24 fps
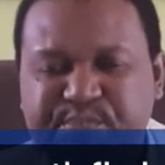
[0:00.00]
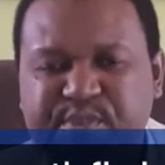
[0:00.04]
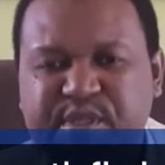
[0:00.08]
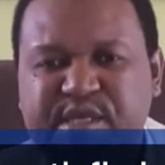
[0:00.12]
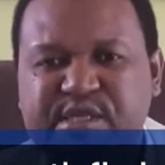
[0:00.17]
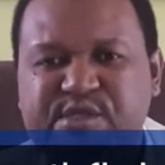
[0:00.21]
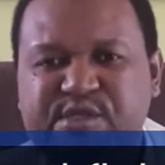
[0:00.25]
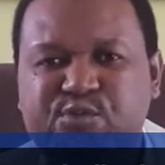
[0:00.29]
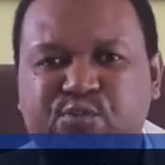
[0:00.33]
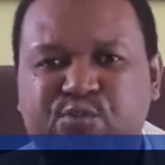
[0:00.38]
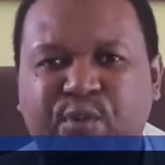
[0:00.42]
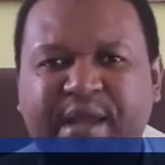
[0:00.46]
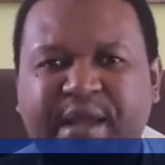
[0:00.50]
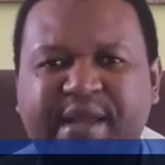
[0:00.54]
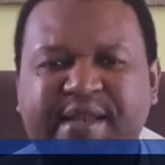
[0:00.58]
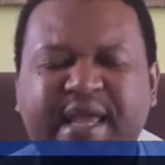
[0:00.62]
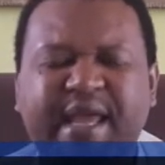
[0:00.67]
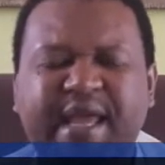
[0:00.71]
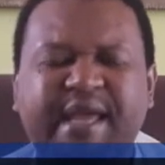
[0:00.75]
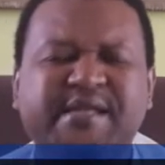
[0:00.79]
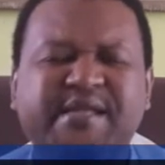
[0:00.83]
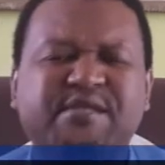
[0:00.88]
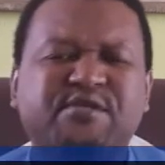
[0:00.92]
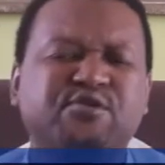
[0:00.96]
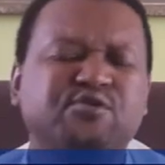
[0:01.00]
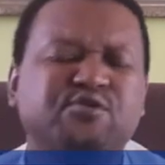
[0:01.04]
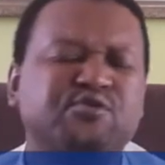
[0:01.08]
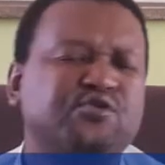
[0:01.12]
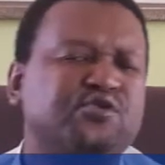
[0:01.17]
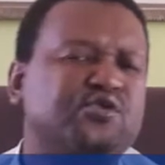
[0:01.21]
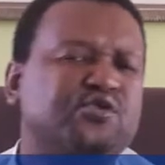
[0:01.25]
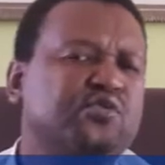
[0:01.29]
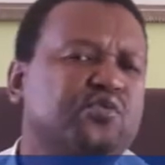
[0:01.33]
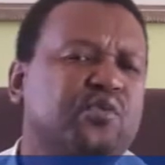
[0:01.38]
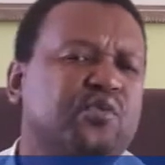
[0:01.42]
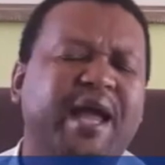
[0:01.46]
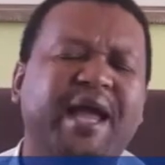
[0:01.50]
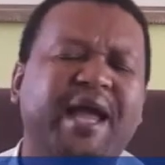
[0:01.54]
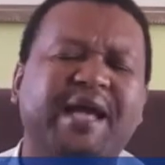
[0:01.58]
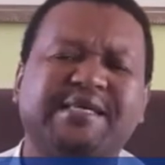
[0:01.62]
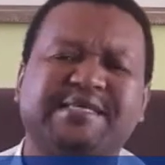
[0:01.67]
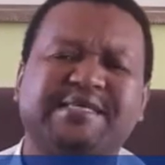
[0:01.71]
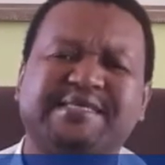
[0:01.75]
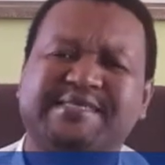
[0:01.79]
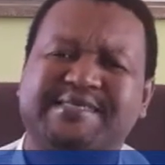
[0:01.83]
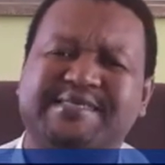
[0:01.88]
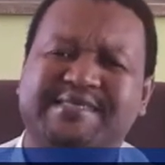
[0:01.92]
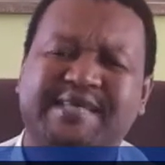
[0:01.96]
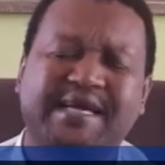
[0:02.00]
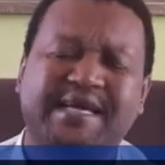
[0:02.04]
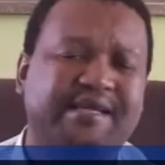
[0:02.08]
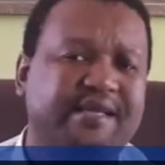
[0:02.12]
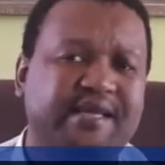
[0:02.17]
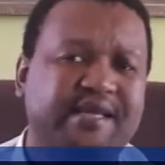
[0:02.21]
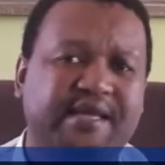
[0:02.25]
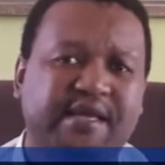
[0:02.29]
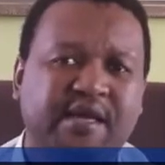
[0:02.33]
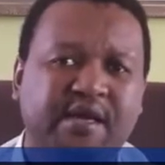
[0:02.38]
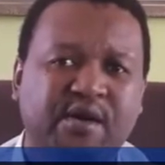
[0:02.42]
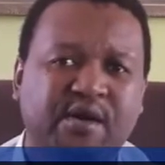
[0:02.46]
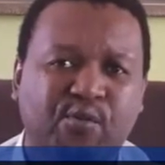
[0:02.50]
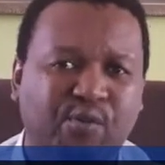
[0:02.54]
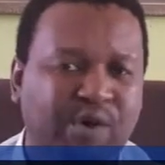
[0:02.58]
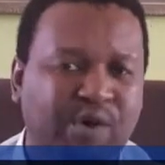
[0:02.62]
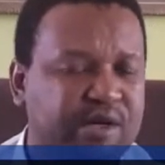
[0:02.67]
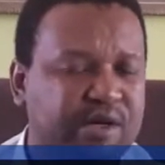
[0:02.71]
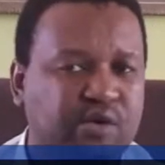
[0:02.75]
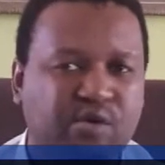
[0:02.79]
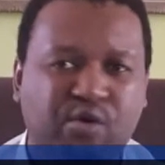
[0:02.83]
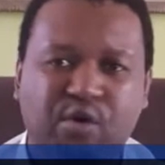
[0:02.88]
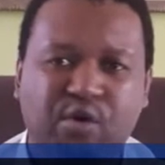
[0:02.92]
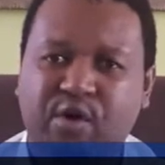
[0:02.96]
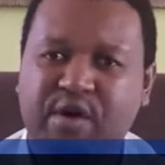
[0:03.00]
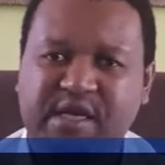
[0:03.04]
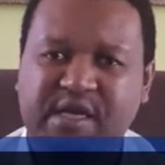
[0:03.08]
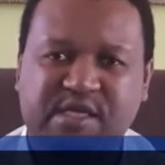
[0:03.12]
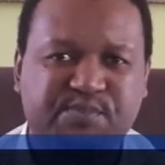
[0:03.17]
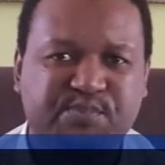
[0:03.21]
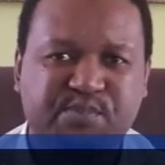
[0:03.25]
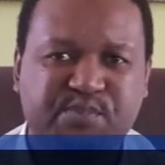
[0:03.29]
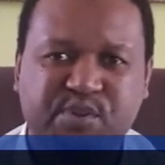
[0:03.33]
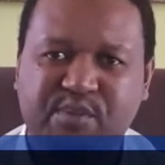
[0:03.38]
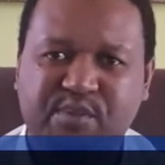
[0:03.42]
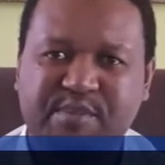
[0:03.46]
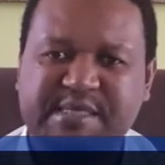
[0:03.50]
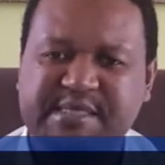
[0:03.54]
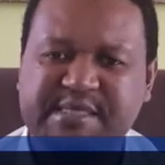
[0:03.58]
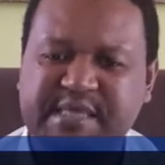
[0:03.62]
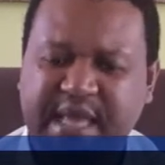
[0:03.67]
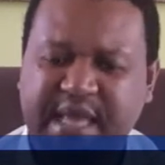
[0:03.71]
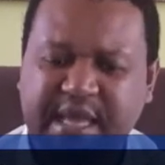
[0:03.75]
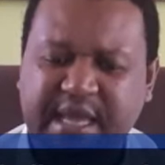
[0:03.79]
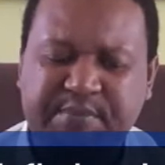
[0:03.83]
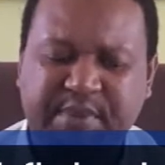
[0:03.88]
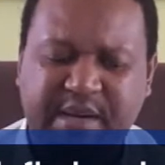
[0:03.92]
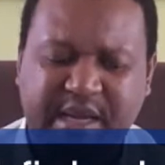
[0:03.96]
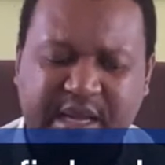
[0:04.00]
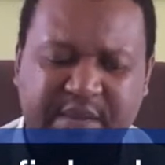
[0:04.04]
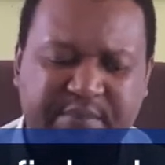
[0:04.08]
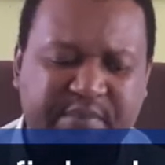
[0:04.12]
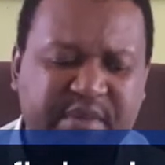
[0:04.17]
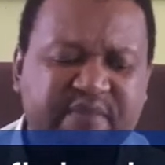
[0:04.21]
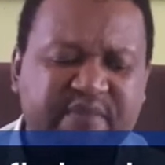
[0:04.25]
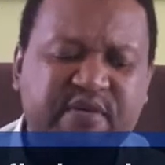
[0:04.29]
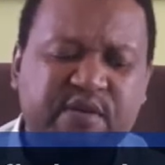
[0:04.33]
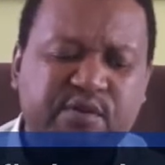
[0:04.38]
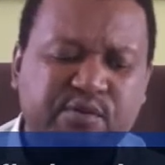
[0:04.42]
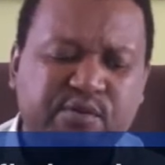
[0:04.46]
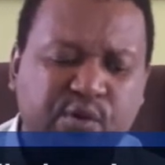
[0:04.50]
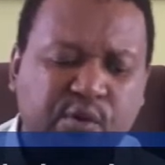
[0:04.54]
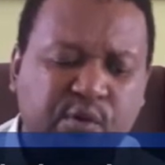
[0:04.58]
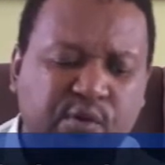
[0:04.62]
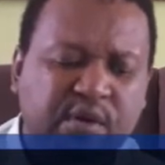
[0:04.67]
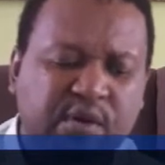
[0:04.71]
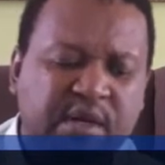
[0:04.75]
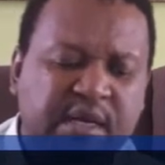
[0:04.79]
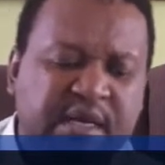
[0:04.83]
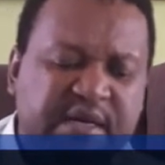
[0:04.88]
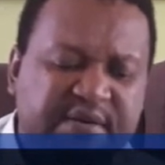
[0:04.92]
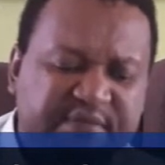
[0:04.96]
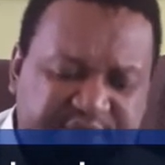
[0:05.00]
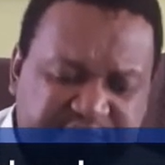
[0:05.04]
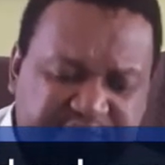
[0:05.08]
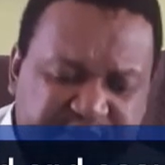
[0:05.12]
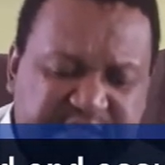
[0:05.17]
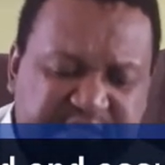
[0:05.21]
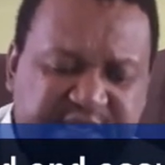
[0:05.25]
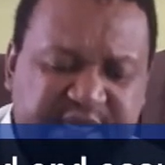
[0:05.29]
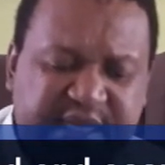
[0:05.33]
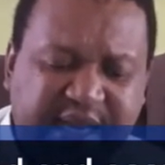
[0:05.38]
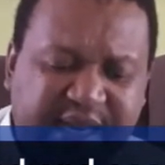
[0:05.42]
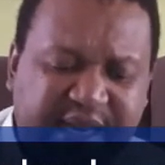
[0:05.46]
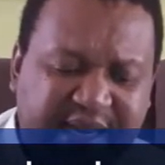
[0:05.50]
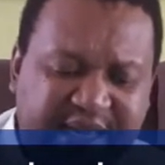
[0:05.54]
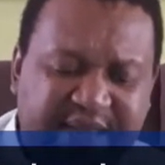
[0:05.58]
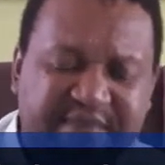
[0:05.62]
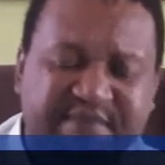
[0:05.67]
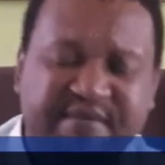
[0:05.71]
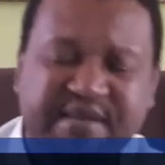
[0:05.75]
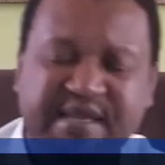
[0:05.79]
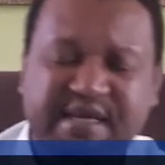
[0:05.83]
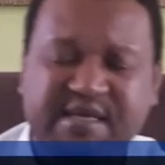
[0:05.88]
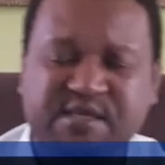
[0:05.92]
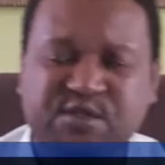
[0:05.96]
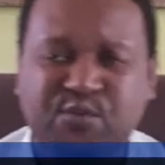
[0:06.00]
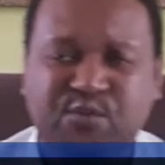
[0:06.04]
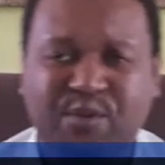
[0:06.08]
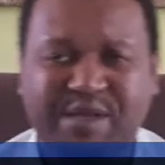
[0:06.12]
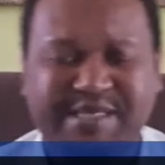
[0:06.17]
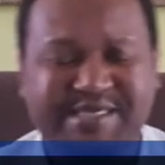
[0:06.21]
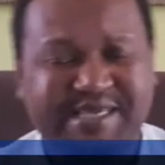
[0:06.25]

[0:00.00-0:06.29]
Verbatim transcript: his word and to do exactly exactly what God has promised Abraham, even though physical evidence was